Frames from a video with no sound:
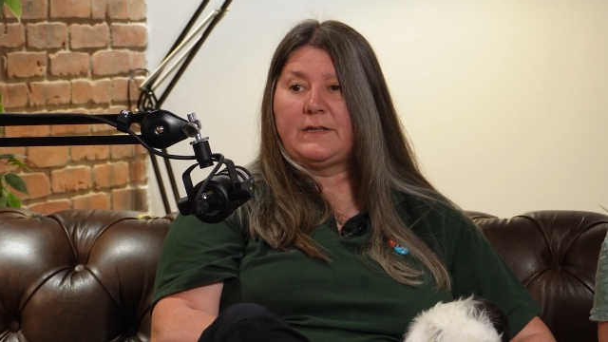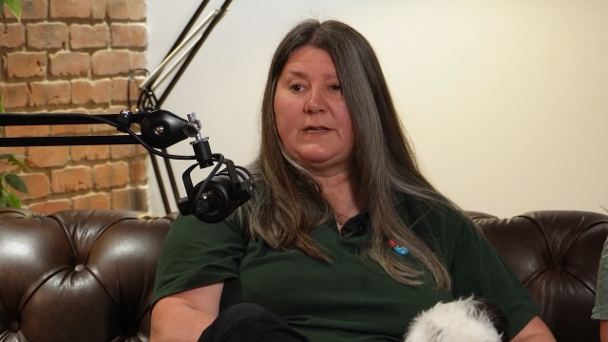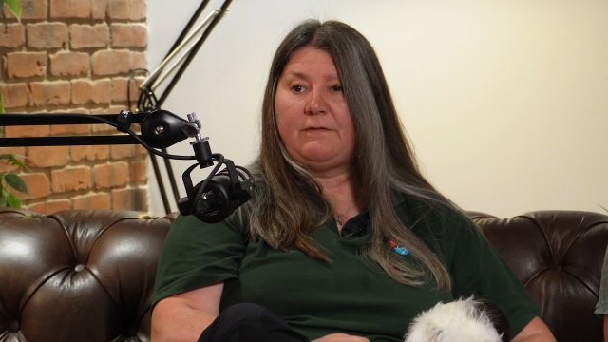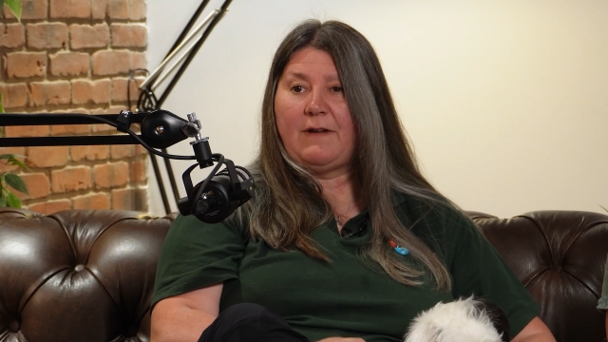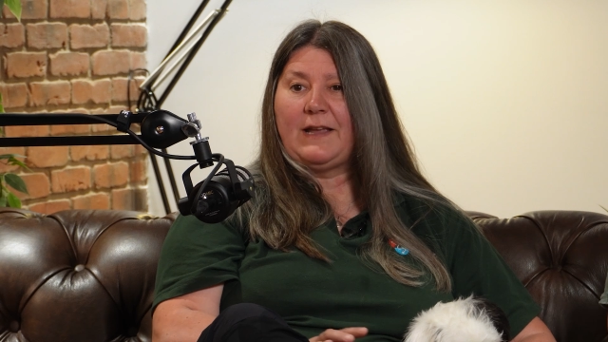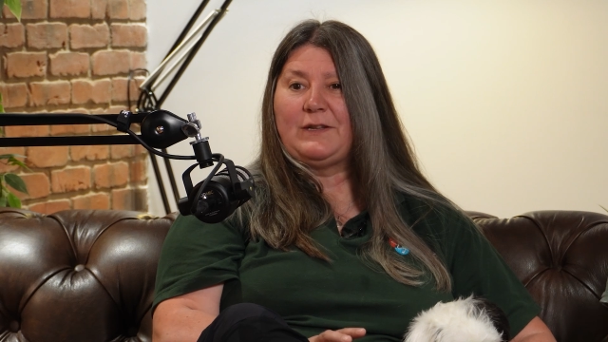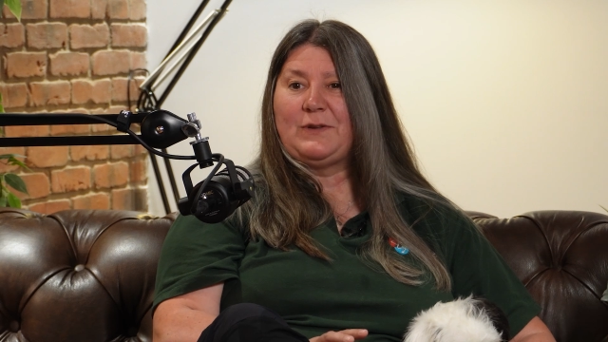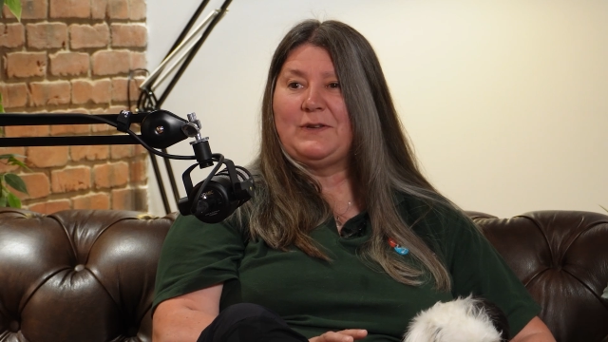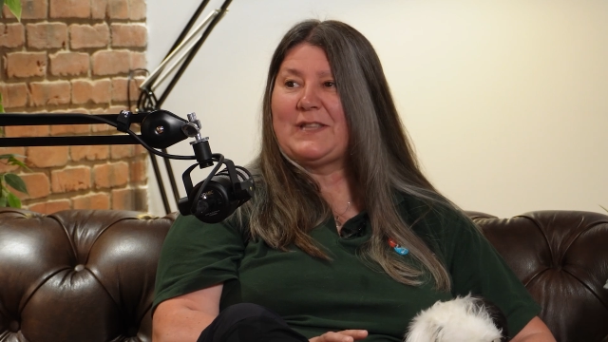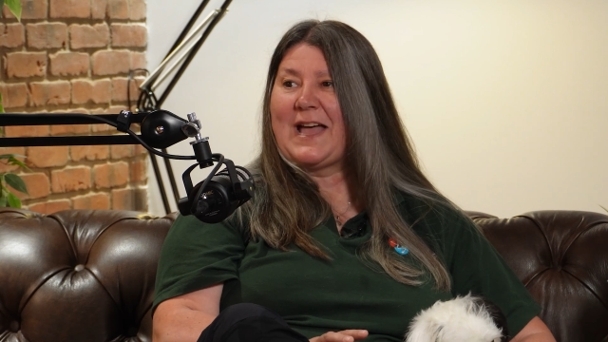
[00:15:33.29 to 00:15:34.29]
I said, right, as
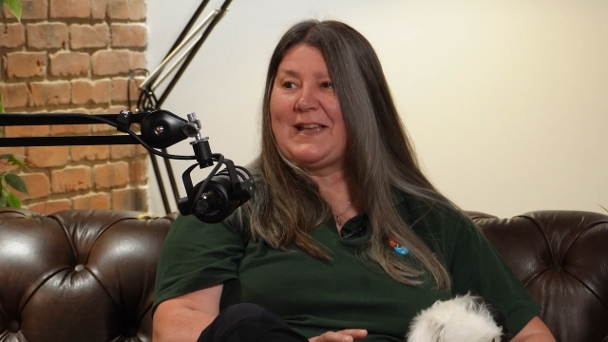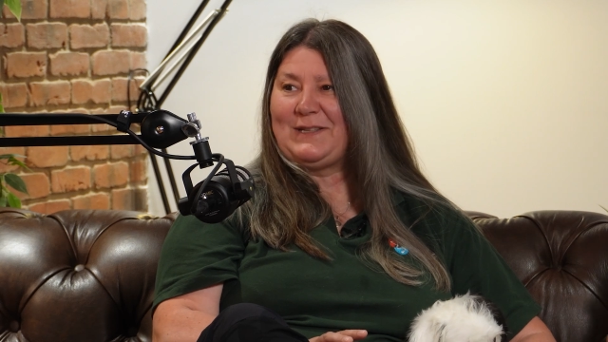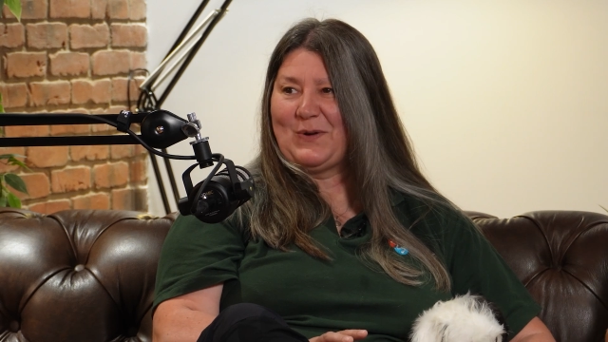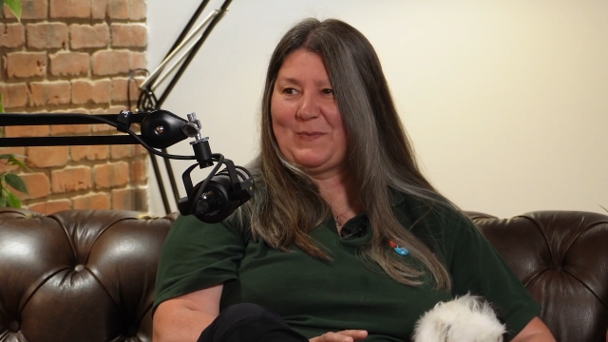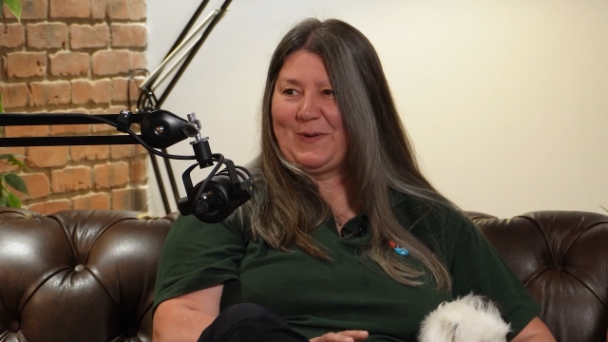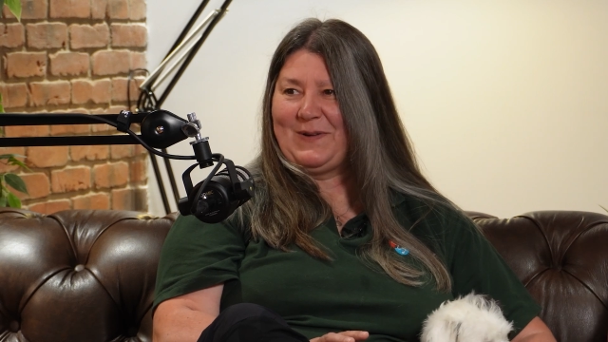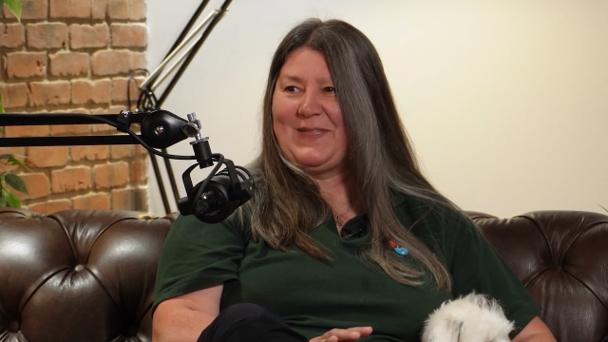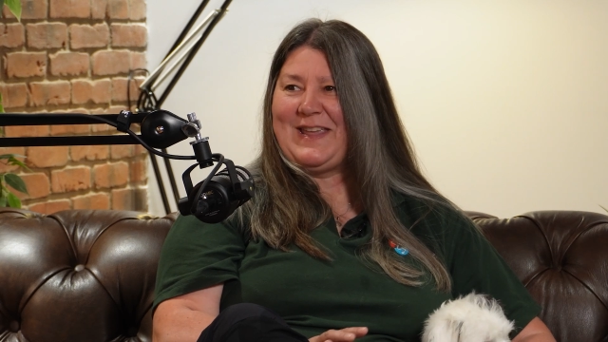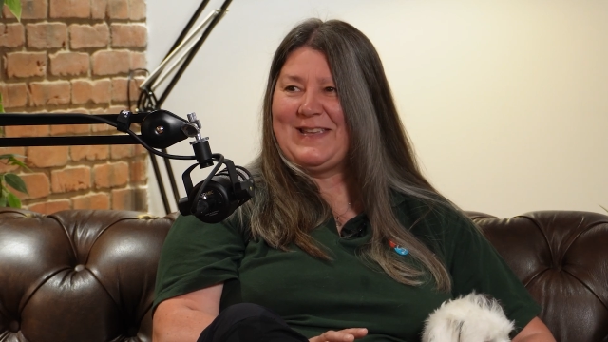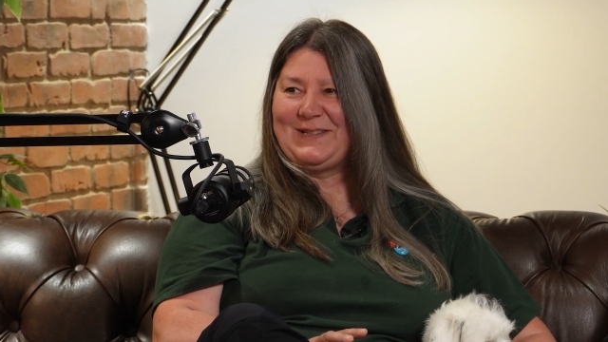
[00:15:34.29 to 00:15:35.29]
soon as the eyes open
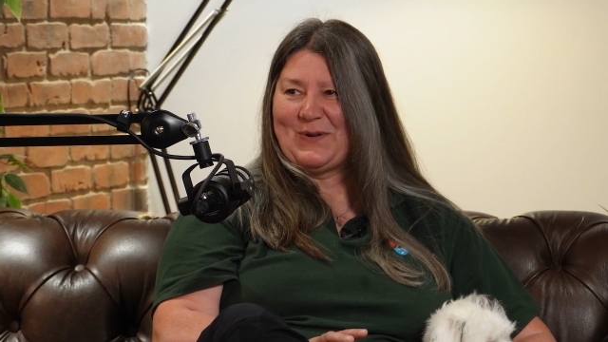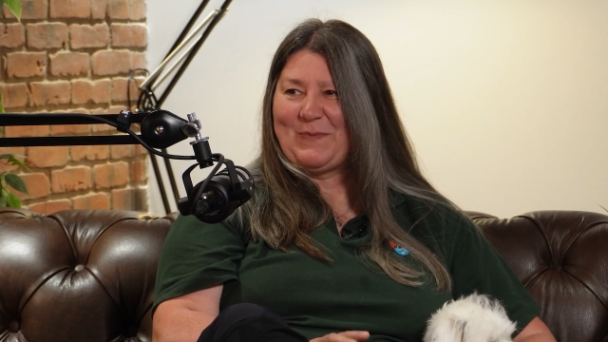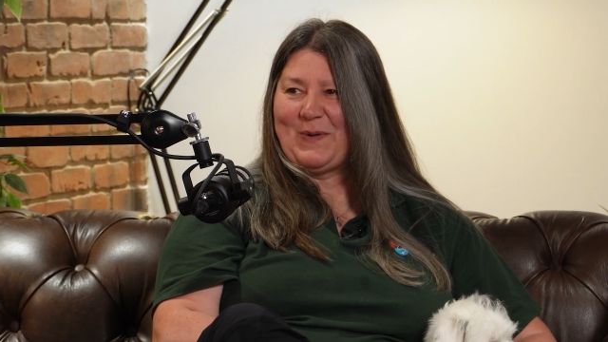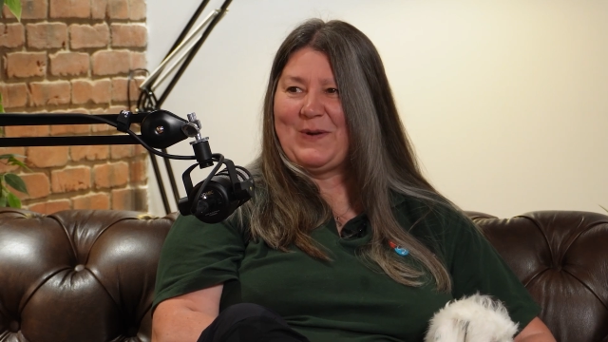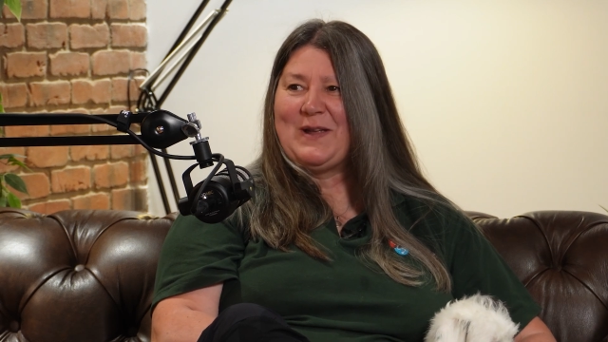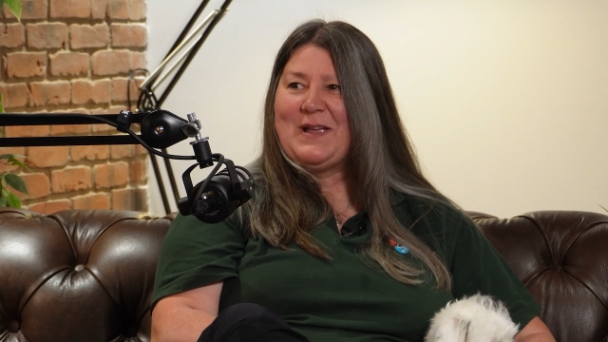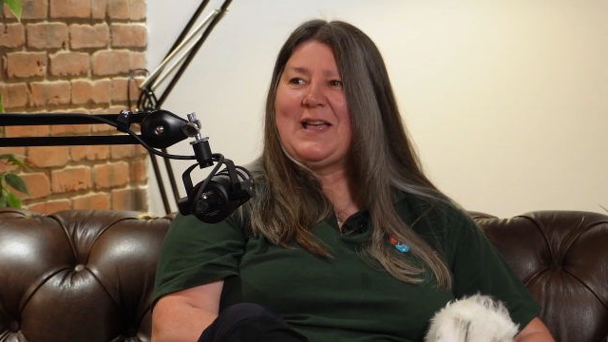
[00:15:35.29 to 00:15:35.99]
and the ears open,